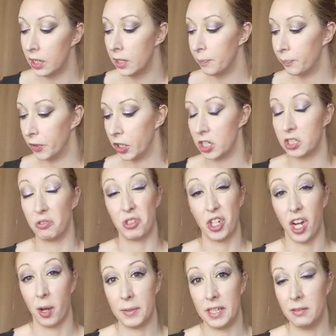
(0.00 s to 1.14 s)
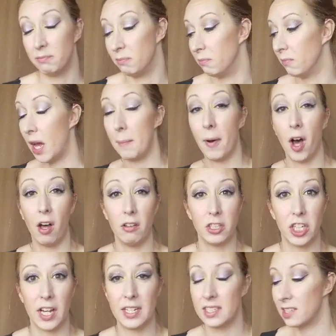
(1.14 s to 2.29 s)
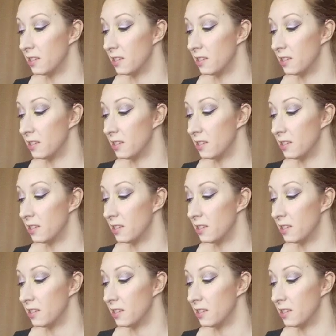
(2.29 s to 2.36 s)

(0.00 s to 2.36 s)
They're not so choppy. I apologize.